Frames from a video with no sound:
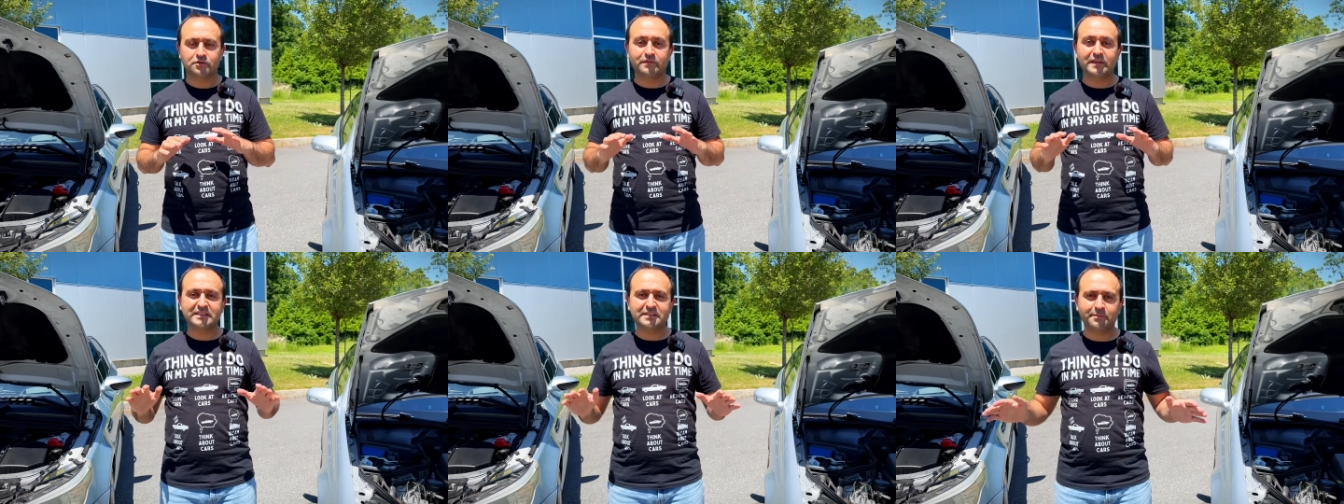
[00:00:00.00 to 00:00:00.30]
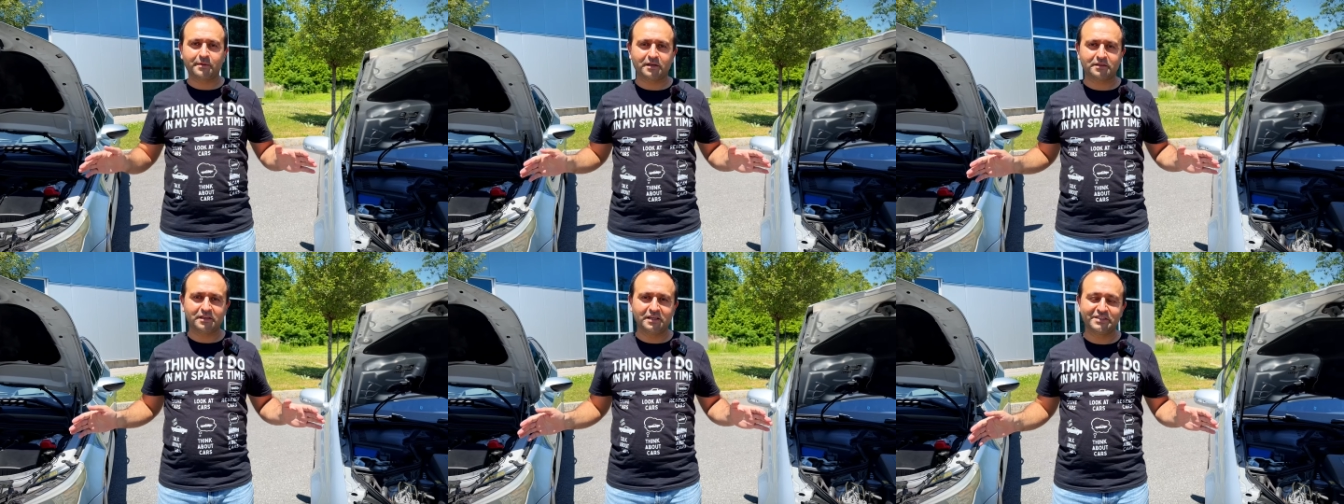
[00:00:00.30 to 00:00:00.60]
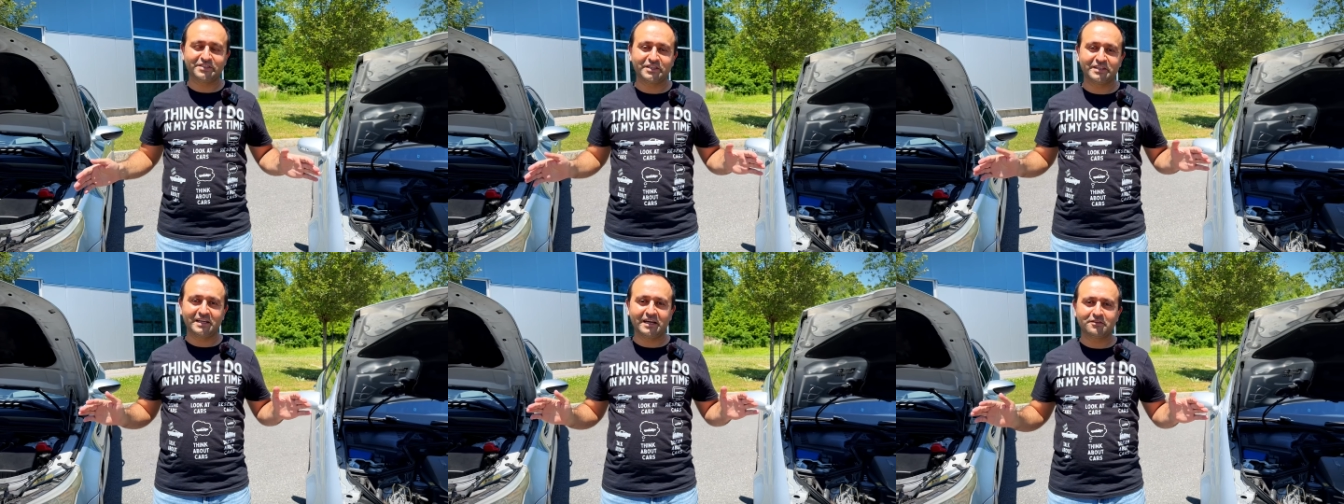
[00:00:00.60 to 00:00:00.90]
that's about the
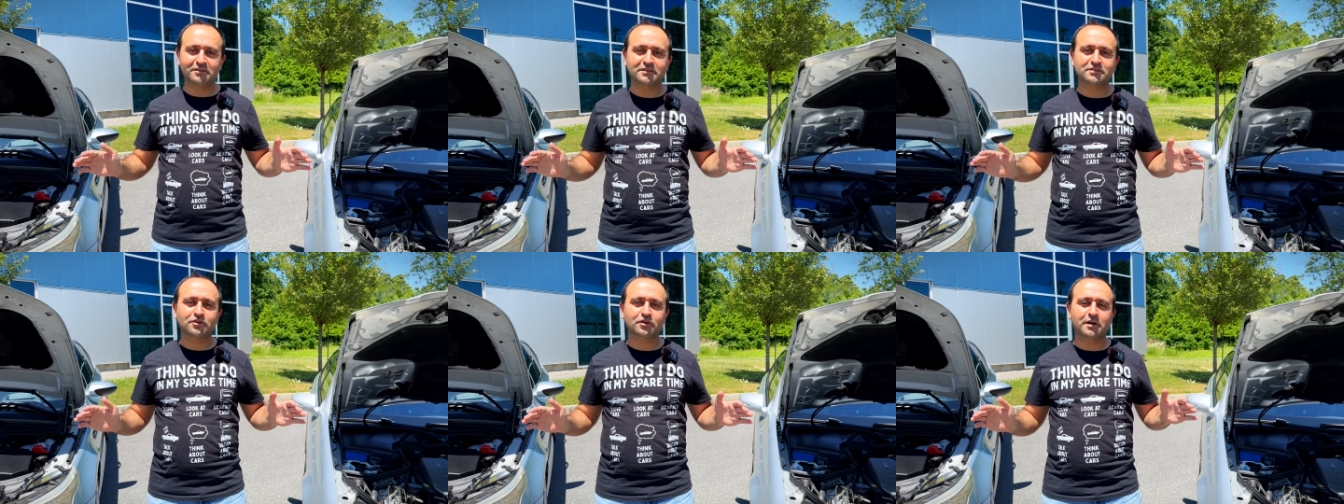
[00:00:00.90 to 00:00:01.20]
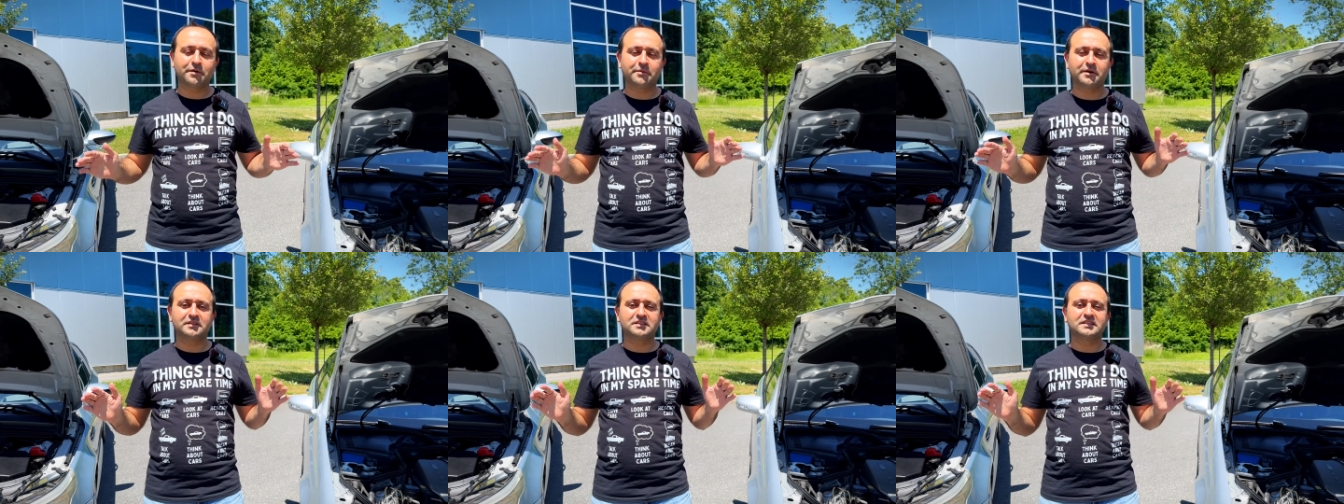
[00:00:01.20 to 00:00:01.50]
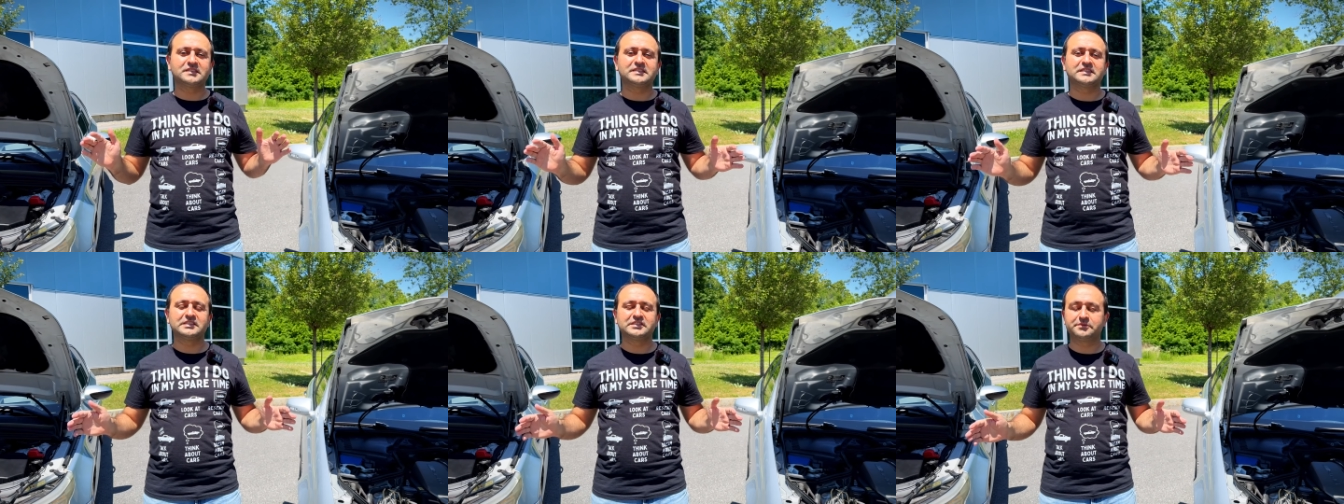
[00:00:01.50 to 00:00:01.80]
engine. Now let's talk about
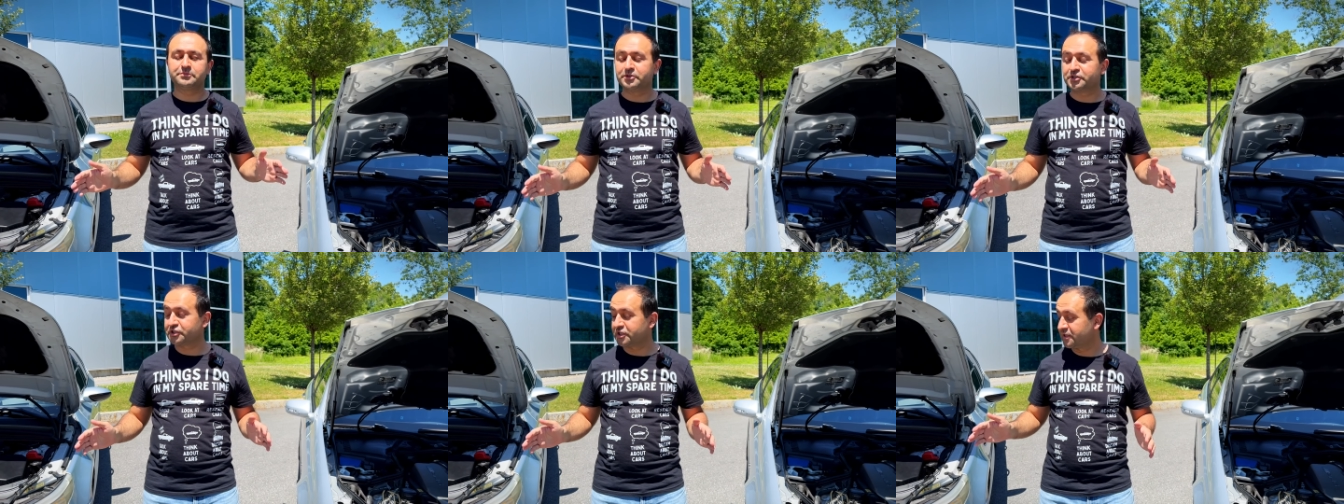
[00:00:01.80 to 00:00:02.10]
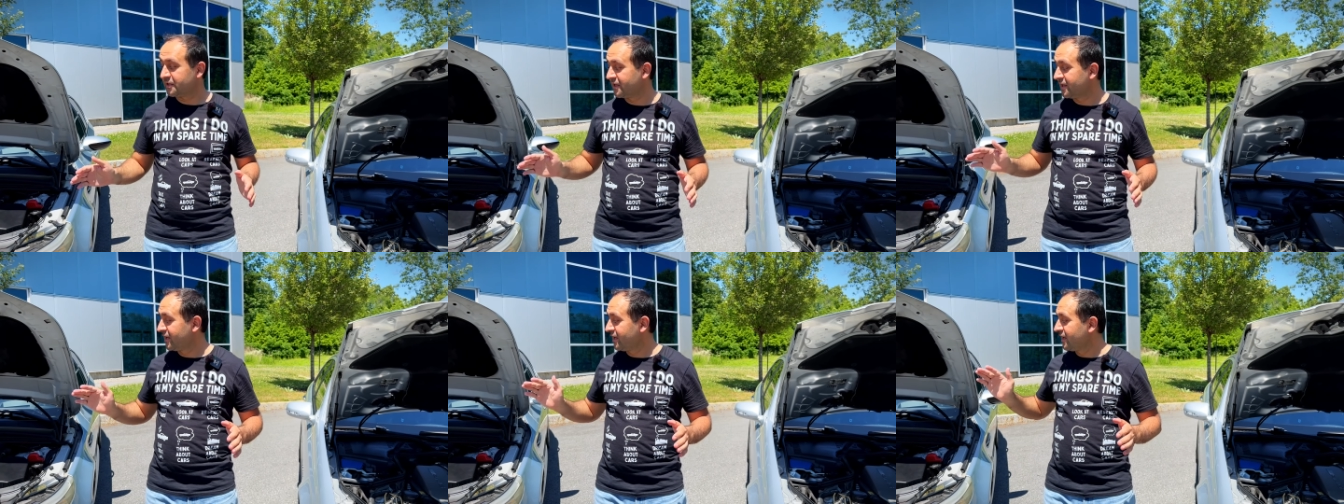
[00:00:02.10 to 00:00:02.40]
the transmission.